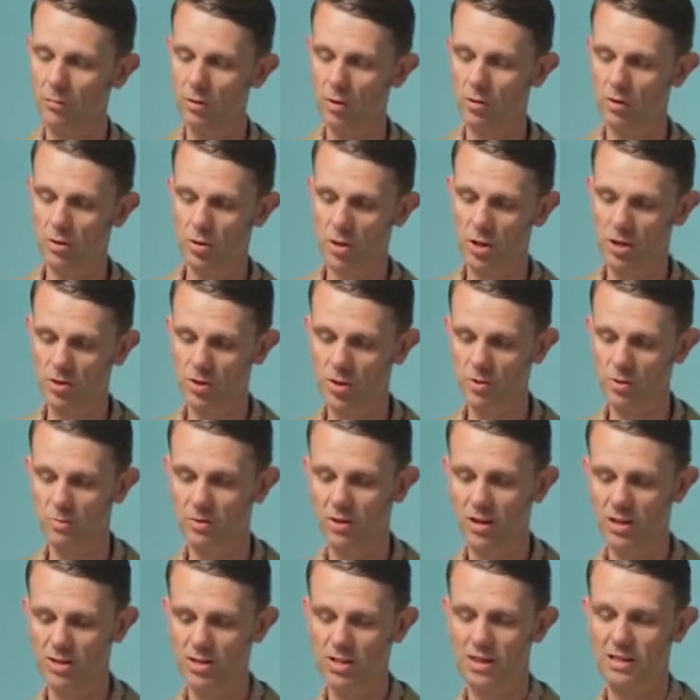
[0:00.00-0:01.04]
I'm not going to try and
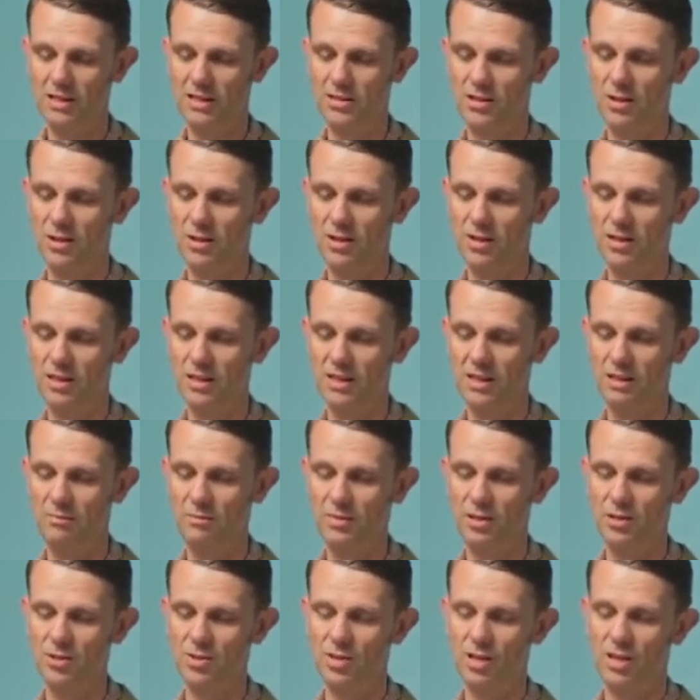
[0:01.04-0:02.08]
summarise that Latin thing
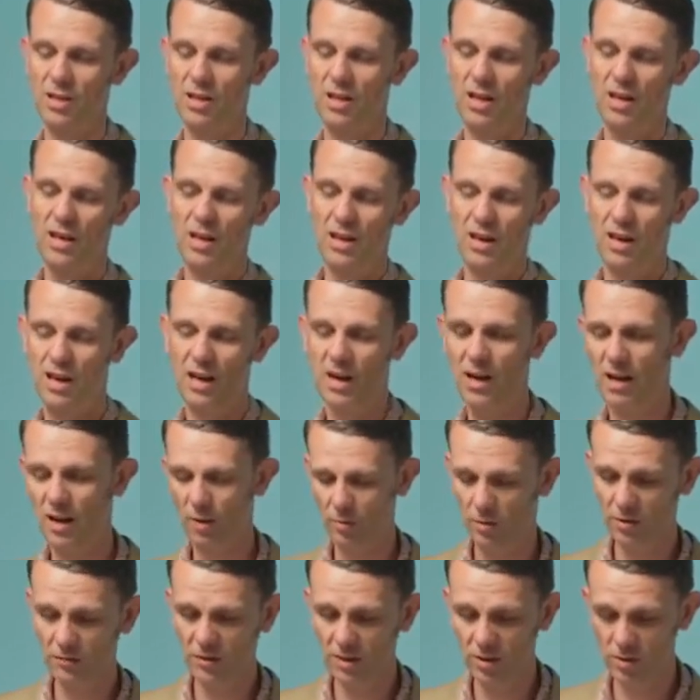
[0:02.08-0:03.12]
again because it
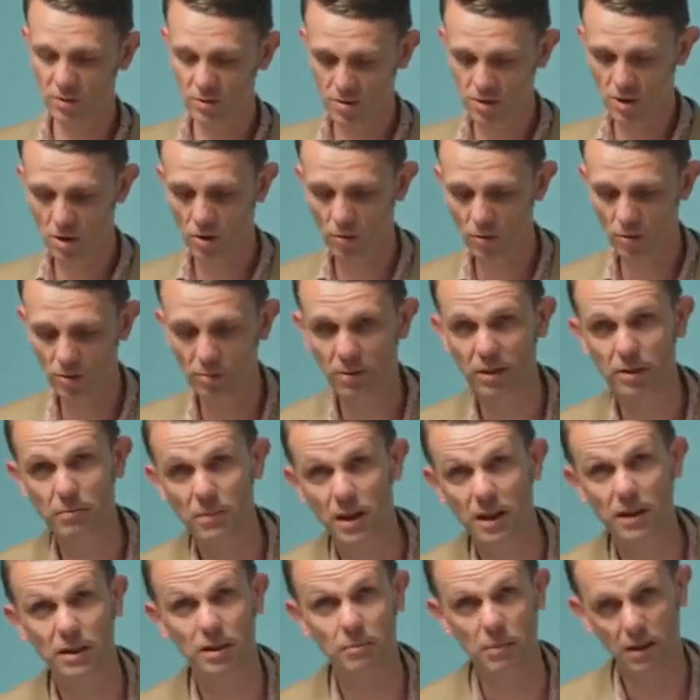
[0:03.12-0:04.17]
reveals horribly
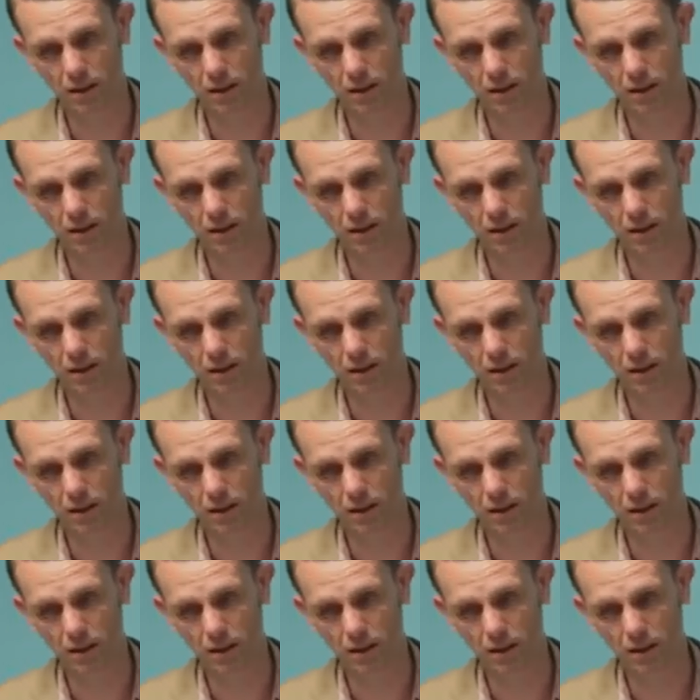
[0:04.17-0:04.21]
my